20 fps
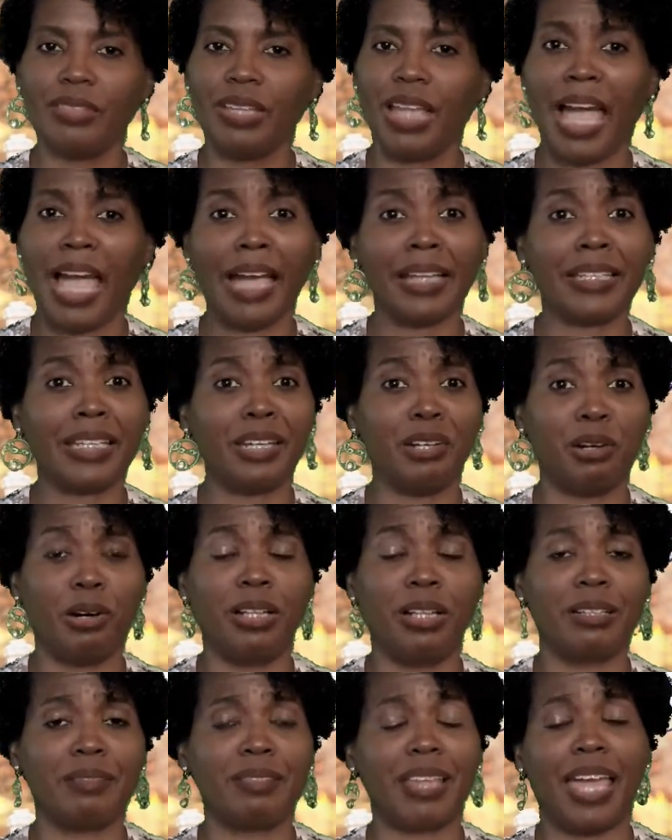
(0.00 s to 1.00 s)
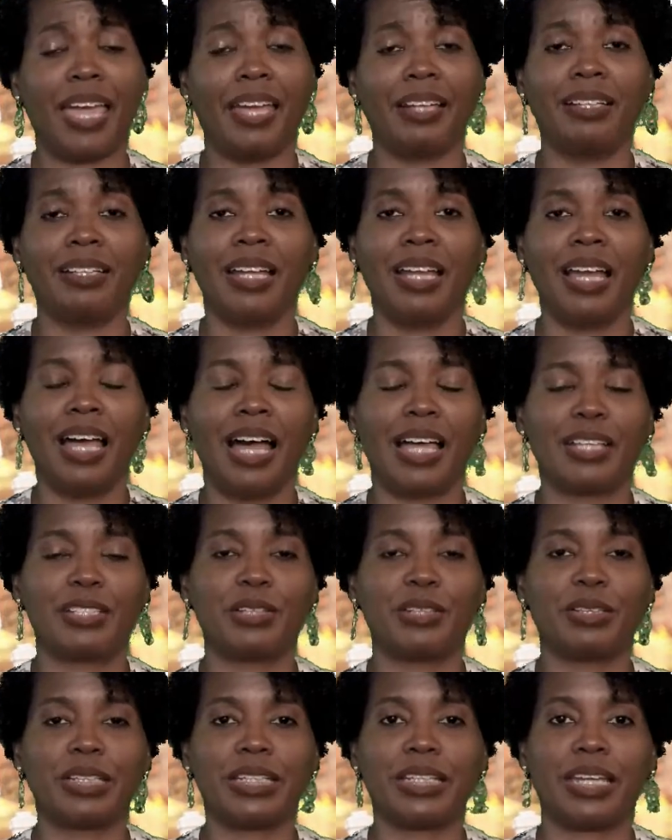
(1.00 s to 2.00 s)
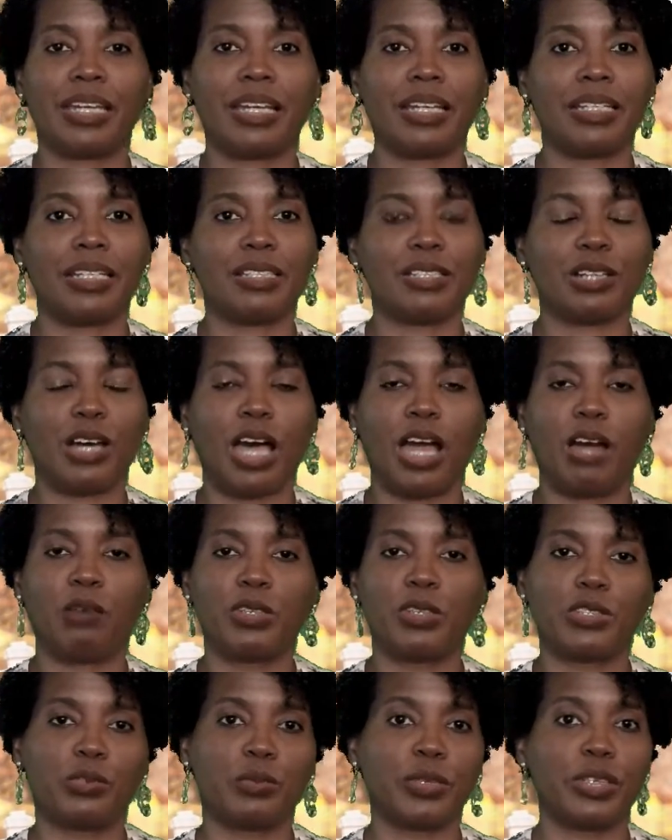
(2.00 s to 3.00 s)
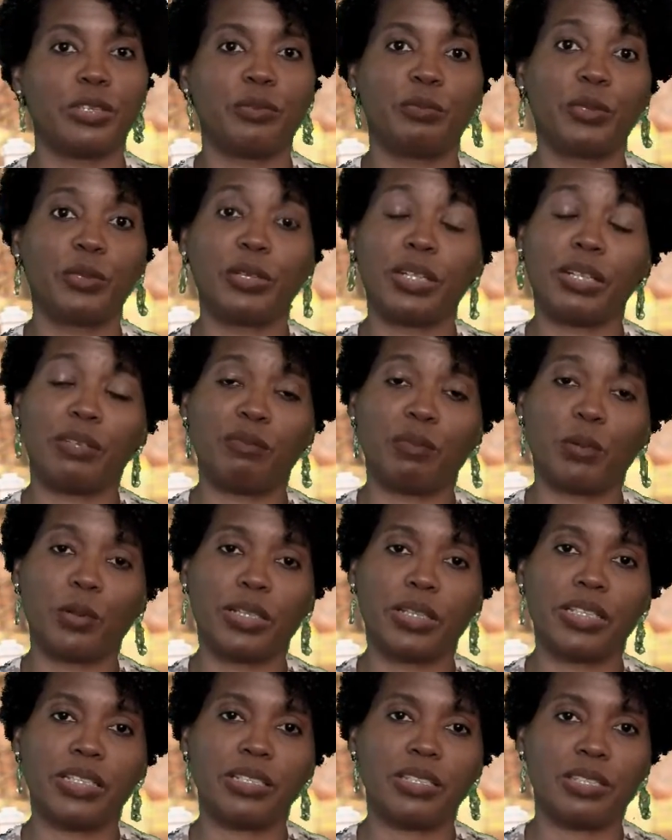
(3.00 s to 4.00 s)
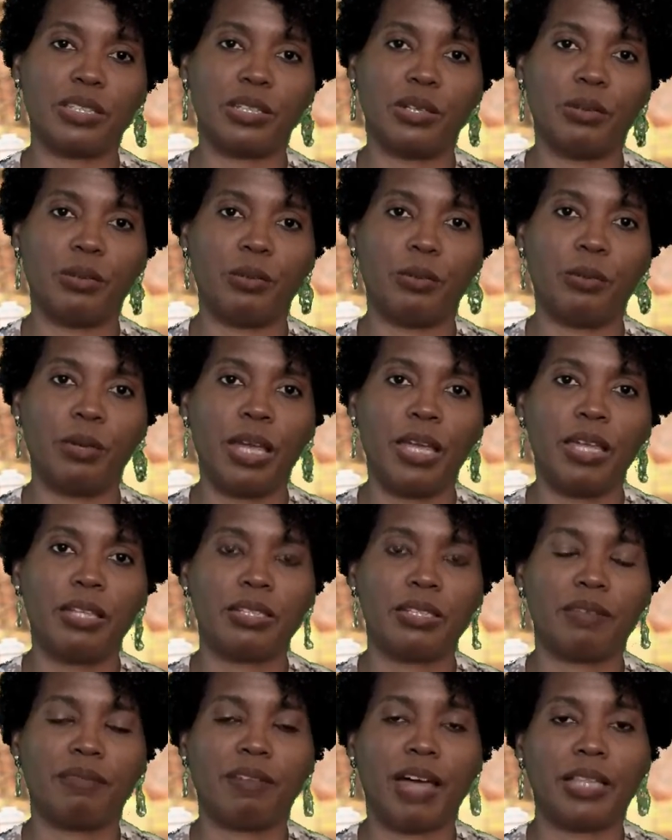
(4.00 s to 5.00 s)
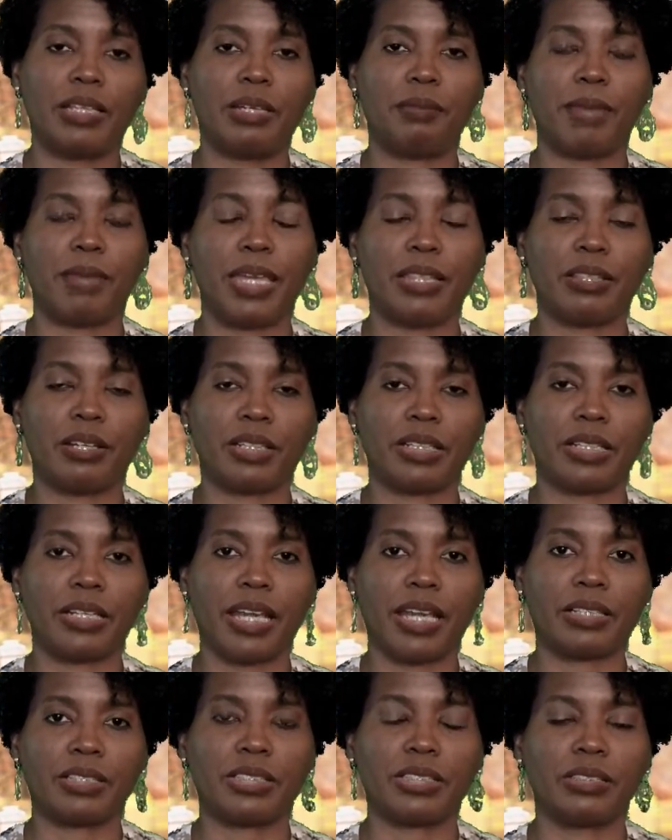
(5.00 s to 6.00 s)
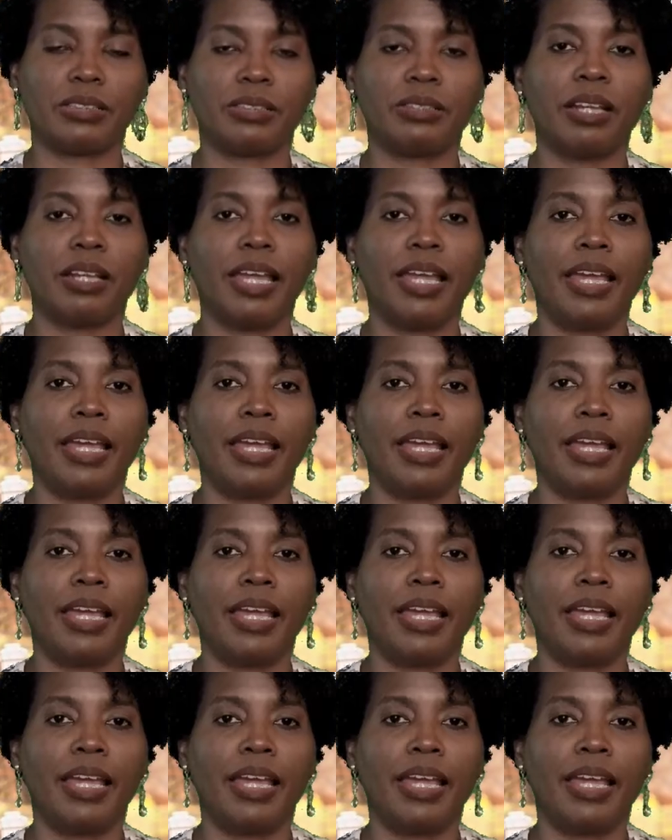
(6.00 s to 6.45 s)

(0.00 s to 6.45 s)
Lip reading: I get all of that. I totally get it. And so I was really rooting for these two to finally make their connection.